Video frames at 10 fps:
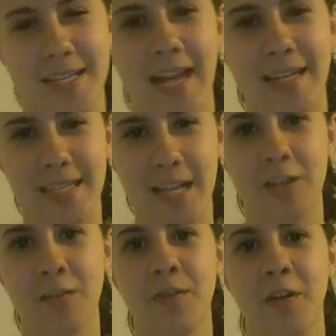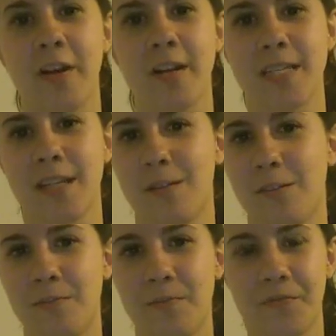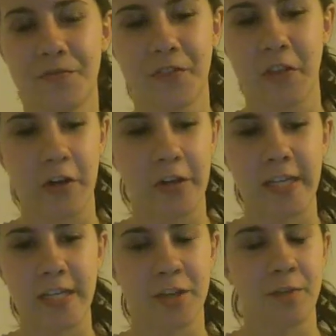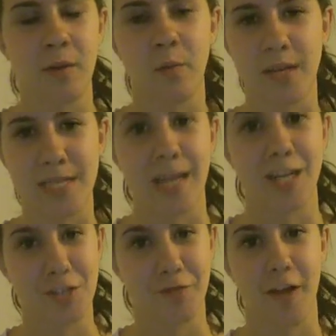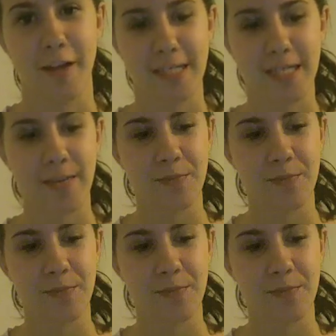I had to stay on the computer until literally it took me 1 second to fall asleep.